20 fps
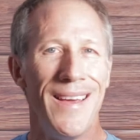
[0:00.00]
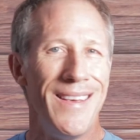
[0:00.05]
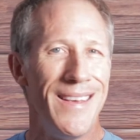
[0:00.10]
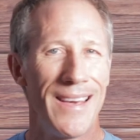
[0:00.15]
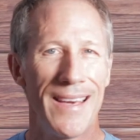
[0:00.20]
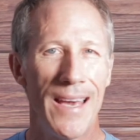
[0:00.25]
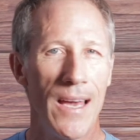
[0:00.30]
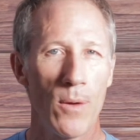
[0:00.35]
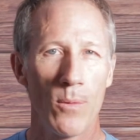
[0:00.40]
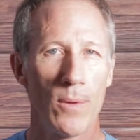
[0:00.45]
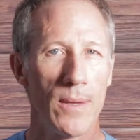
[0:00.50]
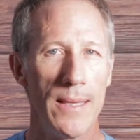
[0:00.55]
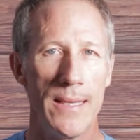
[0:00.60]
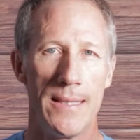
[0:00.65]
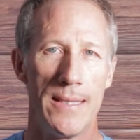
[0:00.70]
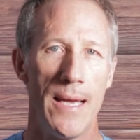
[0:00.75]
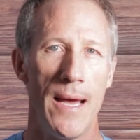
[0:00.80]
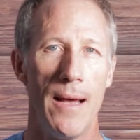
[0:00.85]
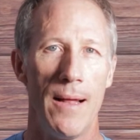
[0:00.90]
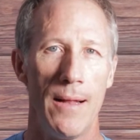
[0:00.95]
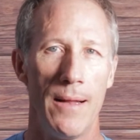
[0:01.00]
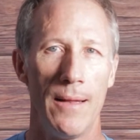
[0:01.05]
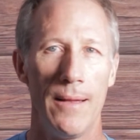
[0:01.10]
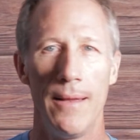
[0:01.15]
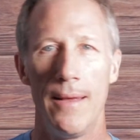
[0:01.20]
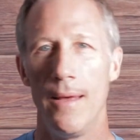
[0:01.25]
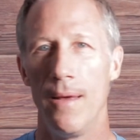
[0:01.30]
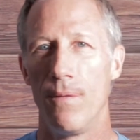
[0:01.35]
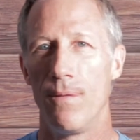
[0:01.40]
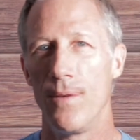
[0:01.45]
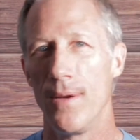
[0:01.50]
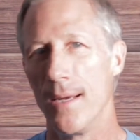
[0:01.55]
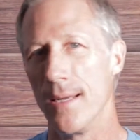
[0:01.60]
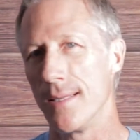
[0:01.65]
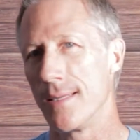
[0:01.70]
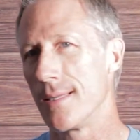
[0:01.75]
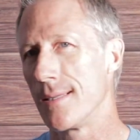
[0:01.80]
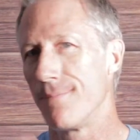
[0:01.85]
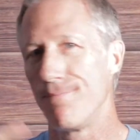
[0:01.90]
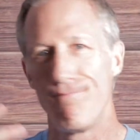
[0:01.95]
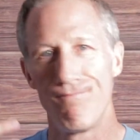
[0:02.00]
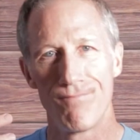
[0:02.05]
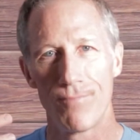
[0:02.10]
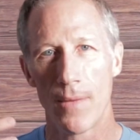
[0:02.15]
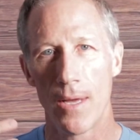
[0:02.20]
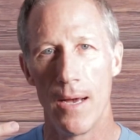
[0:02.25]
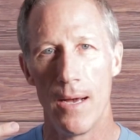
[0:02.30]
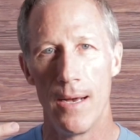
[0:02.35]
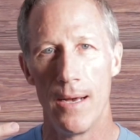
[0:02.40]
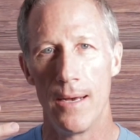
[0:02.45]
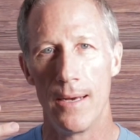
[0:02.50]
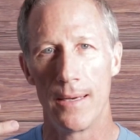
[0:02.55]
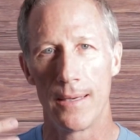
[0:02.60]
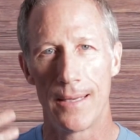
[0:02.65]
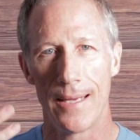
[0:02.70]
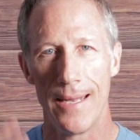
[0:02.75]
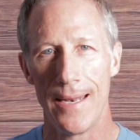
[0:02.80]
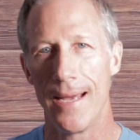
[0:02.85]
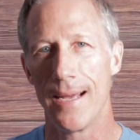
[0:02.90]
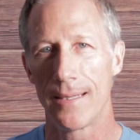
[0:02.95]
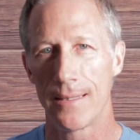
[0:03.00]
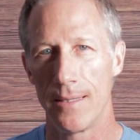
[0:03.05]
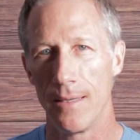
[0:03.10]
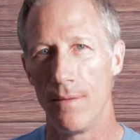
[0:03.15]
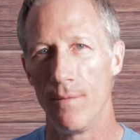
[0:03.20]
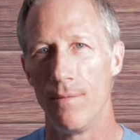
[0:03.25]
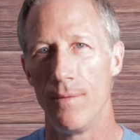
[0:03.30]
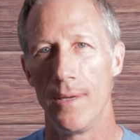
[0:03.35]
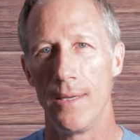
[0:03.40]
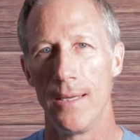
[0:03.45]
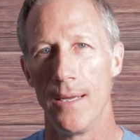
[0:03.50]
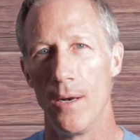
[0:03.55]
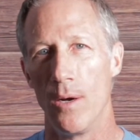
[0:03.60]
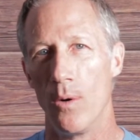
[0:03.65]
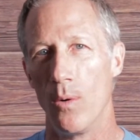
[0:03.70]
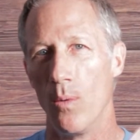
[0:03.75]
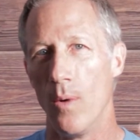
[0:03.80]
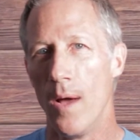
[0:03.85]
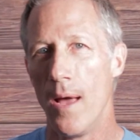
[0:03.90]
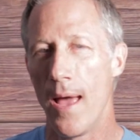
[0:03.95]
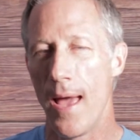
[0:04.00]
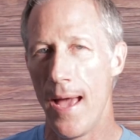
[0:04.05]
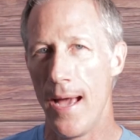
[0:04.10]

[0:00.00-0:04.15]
you can't really tell if it's uh, connected, you know,